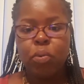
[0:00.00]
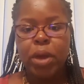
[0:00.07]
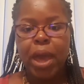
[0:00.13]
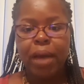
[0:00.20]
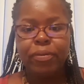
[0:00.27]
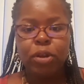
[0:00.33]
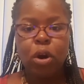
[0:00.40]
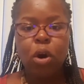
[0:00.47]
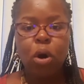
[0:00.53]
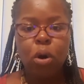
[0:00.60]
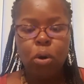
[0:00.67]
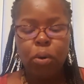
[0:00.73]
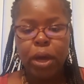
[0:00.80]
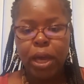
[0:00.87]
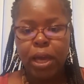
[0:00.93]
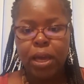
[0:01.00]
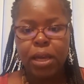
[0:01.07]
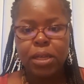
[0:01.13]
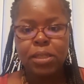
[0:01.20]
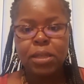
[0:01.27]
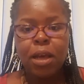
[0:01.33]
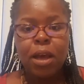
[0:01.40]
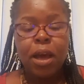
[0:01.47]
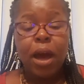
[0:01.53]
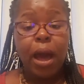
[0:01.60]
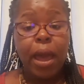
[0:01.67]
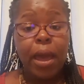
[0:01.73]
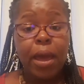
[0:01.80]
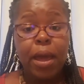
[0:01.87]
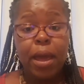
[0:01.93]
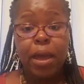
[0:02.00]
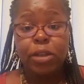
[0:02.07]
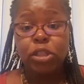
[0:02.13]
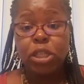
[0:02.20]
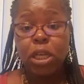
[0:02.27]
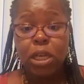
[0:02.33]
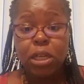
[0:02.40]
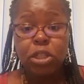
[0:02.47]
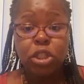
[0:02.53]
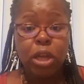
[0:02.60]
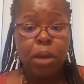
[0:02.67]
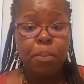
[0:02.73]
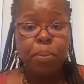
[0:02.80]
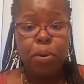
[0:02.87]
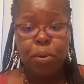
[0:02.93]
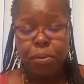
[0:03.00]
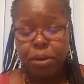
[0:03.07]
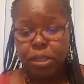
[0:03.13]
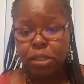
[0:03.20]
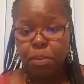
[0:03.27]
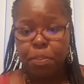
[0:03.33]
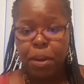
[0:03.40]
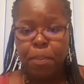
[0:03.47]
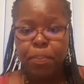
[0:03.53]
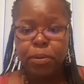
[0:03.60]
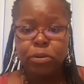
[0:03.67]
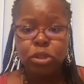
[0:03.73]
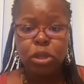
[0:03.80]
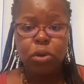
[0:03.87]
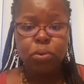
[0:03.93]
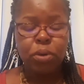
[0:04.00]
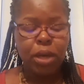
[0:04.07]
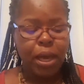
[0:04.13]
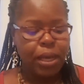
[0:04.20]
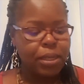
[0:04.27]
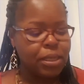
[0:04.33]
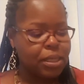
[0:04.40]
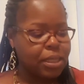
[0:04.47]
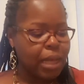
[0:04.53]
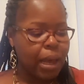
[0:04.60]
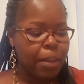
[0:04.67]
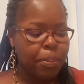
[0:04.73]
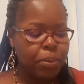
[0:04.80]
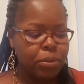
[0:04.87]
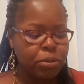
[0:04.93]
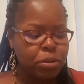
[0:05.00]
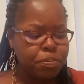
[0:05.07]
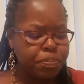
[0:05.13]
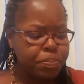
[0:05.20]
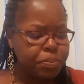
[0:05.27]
We have to hold hands and, and teach and pour into people to create disciples.